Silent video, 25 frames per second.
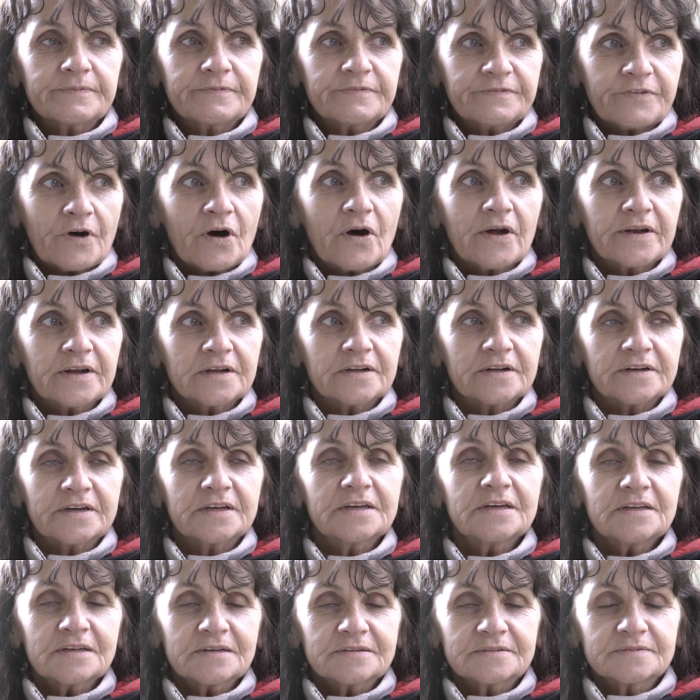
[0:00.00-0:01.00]

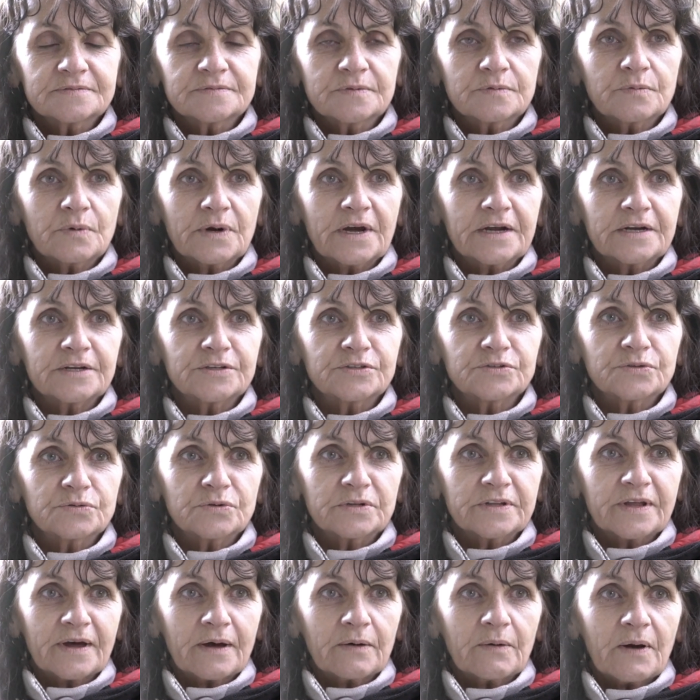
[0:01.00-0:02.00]
finally, we're going to do
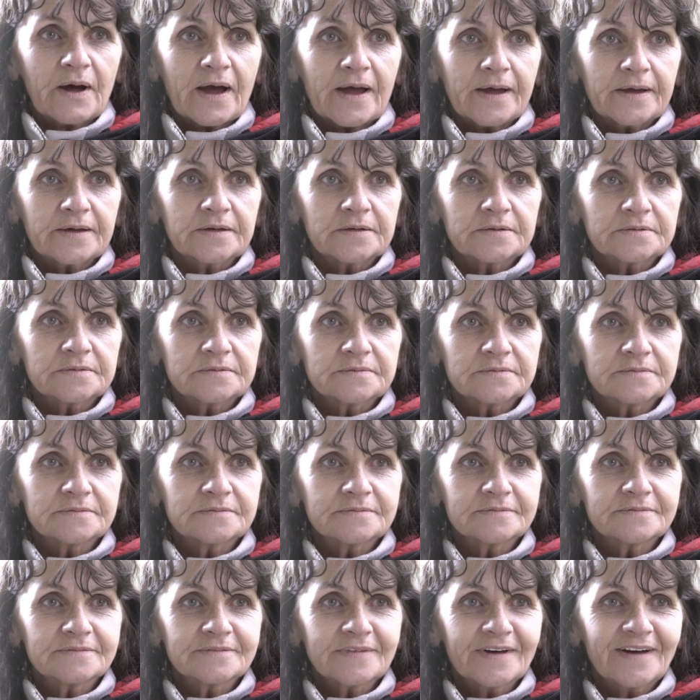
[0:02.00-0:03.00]
it that
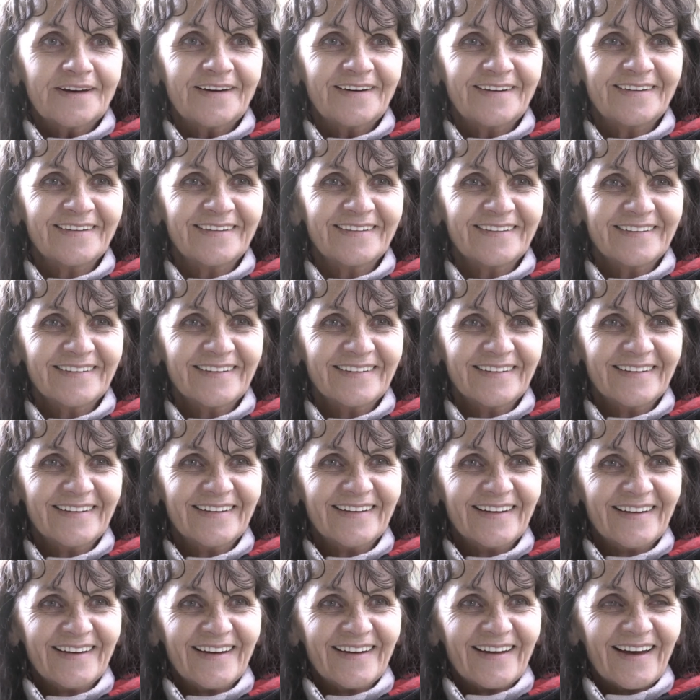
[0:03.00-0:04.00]
way.
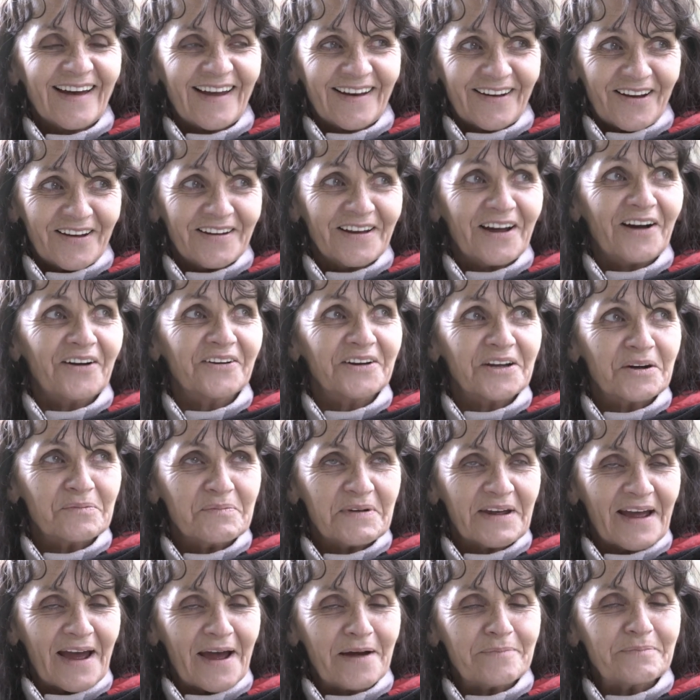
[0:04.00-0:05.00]
And I know he'll
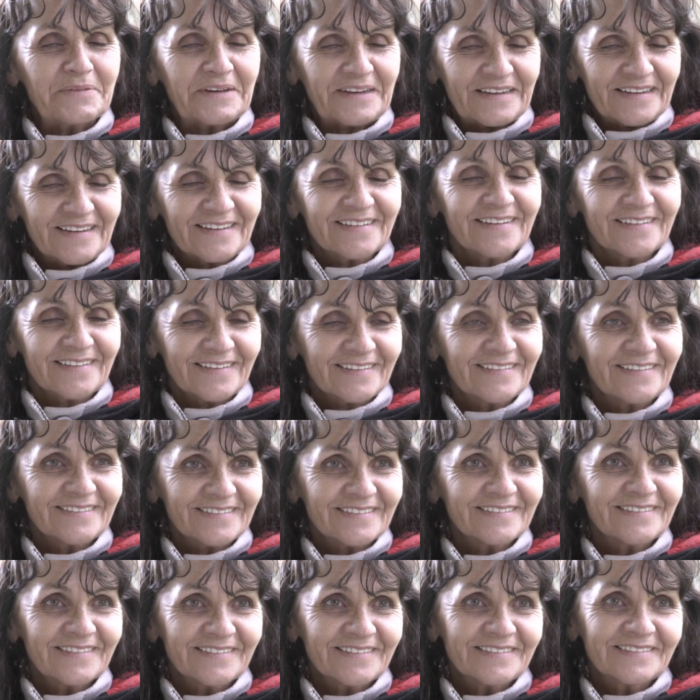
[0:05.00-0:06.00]
be happy.
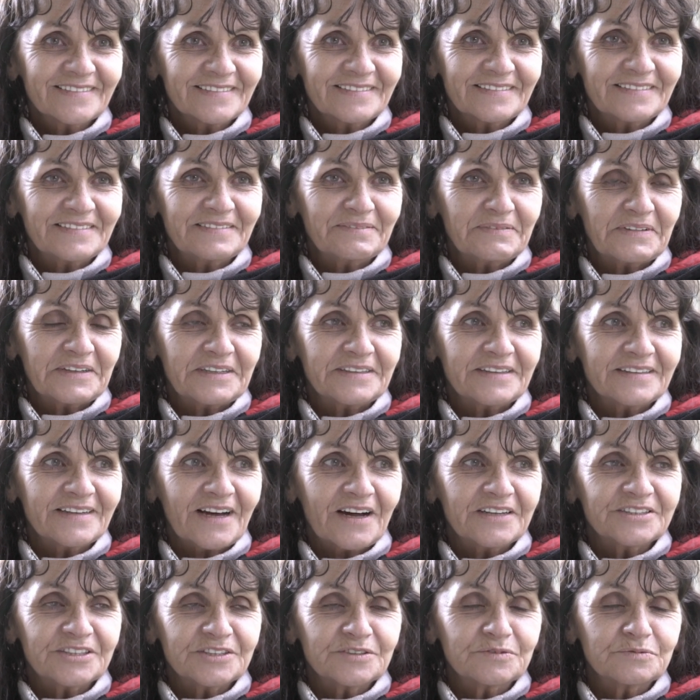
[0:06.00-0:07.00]
And
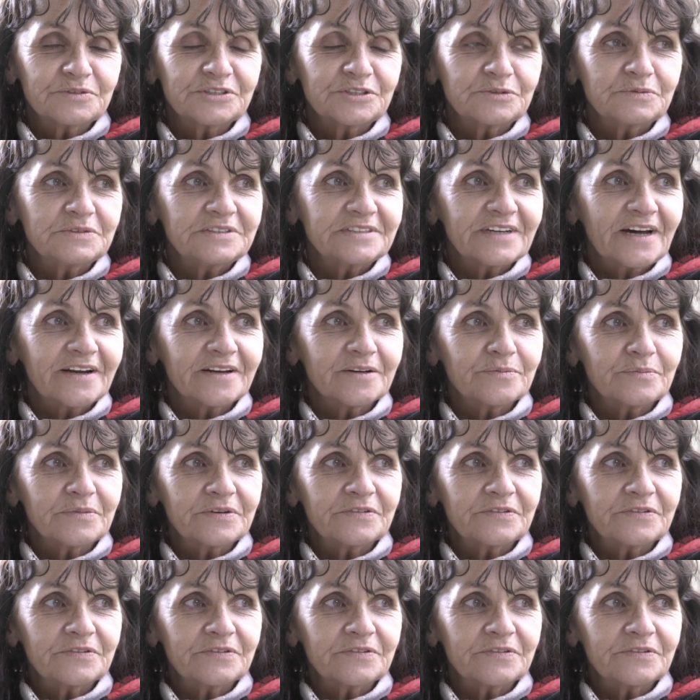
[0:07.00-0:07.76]
I just wish we'd done it